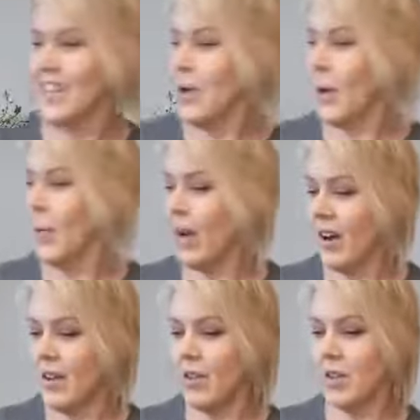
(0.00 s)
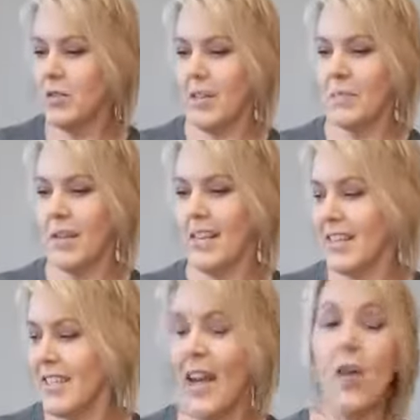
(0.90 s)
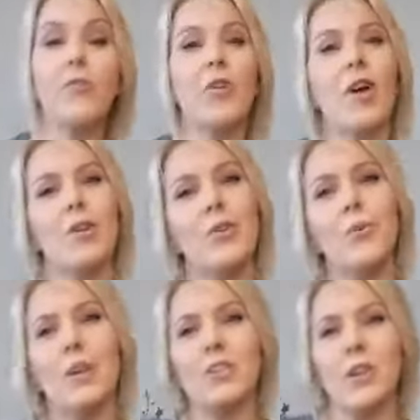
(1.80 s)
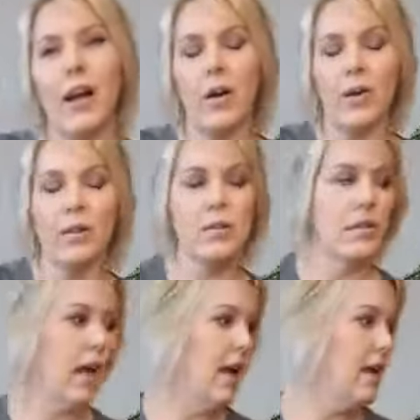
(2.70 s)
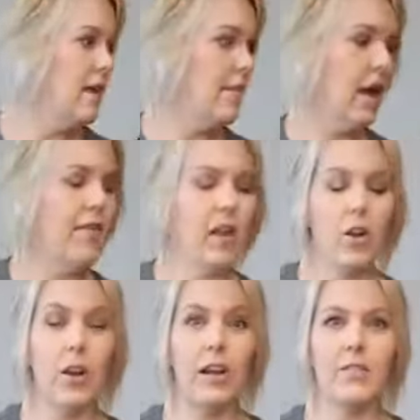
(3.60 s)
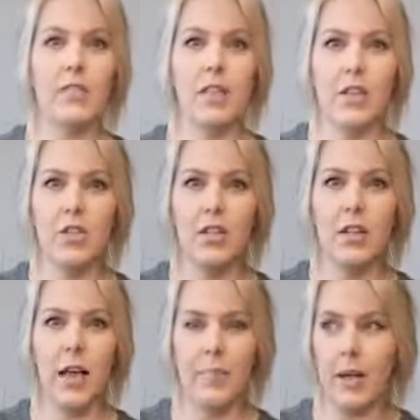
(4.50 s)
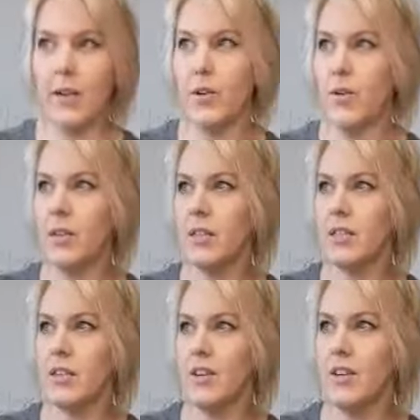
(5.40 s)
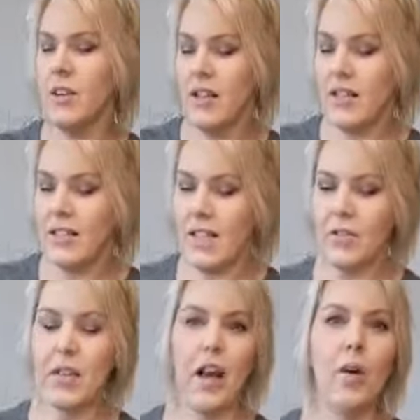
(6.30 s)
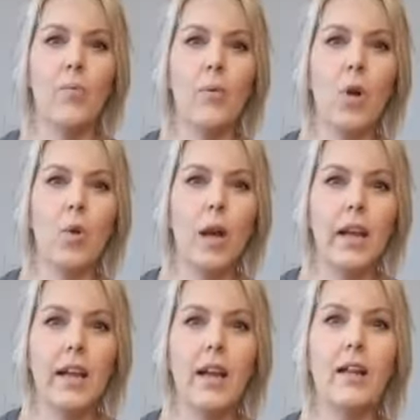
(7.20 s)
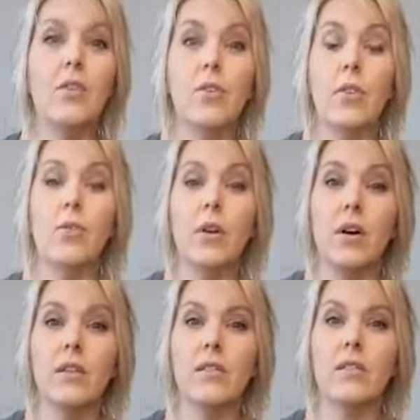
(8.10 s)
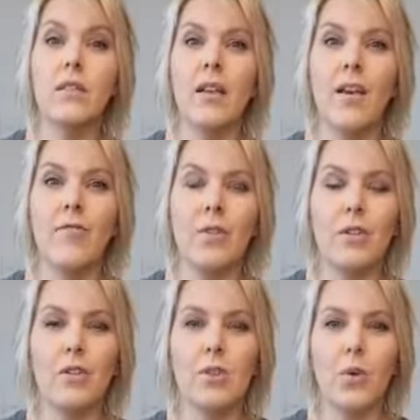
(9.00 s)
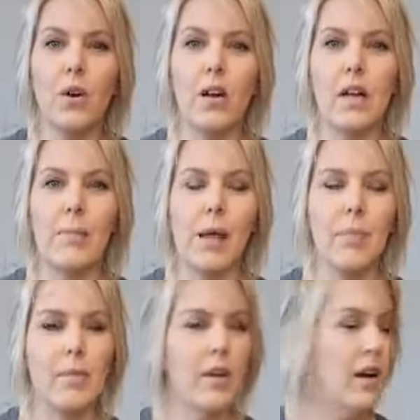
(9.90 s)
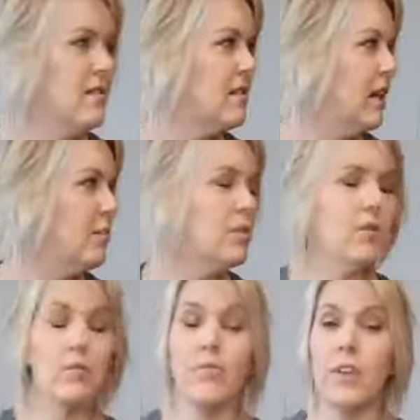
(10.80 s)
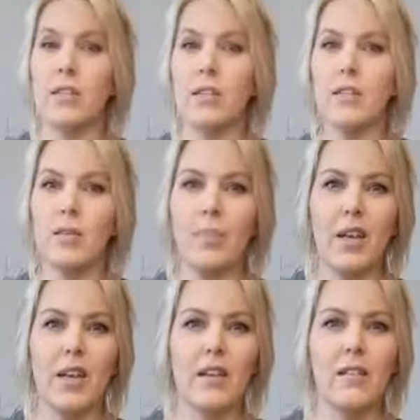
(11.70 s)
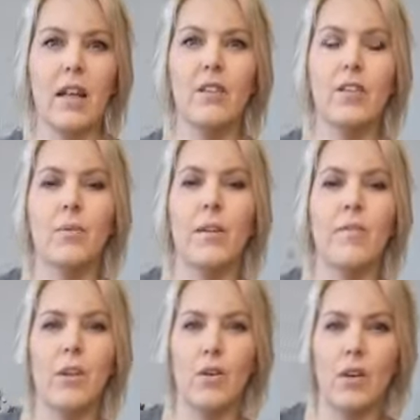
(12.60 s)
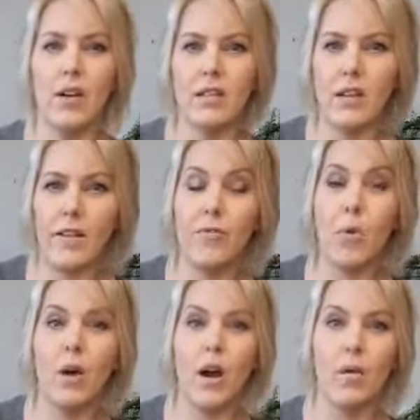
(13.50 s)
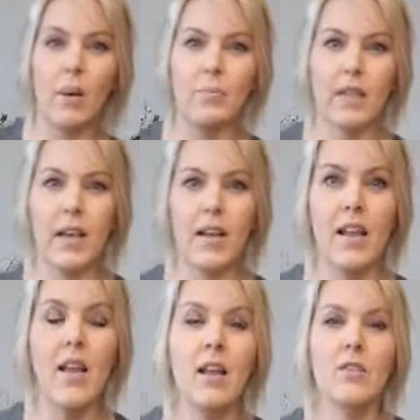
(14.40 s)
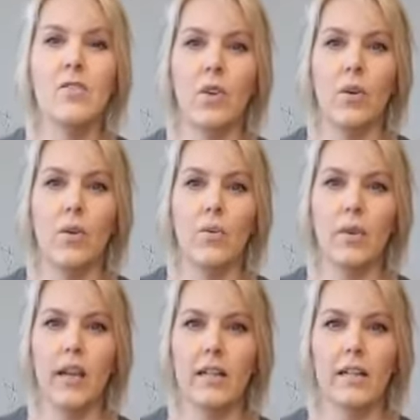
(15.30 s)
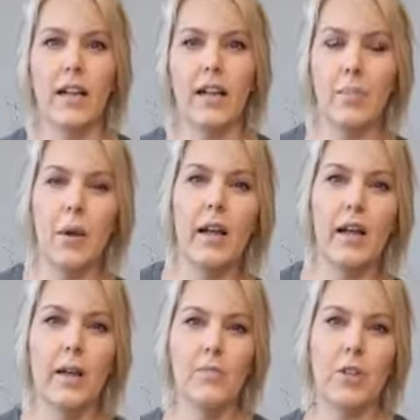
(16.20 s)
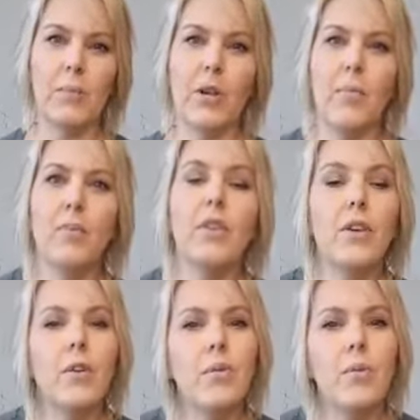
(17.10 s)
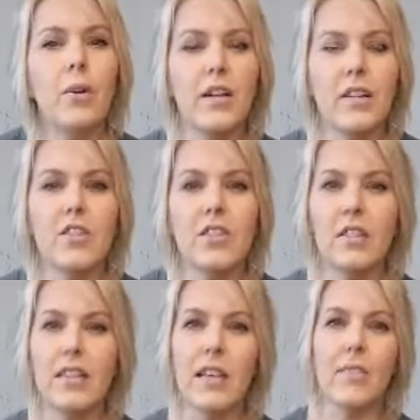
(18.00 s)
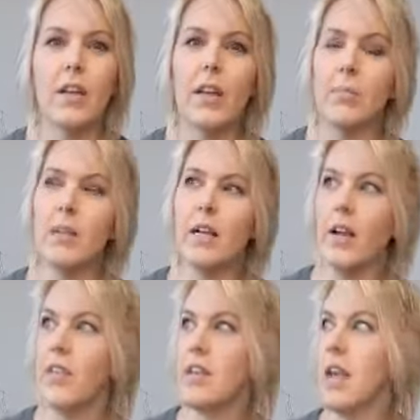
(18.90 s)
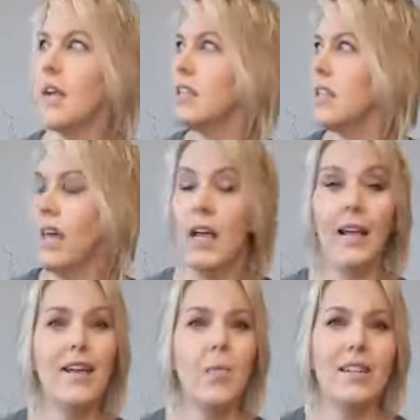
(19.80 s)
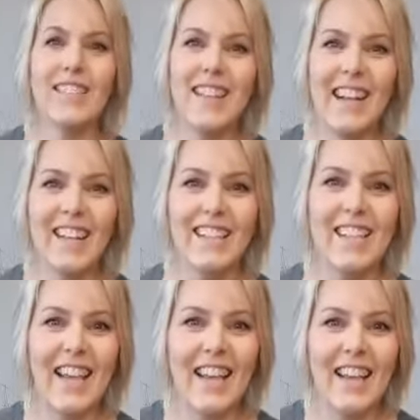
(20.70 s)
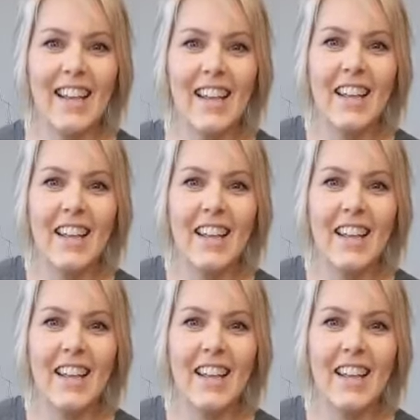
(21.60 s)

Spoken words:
We are closed on Mondays now for our new winter hours. I am having a creative session at Magnolias here downtown, creating new looks for the store, coming up with concepts, fixing displays, and doing video content for our website. So Kate's taking a break. I'm jumping on with you. We're going to just give you an update on the next thing. What's the next thing?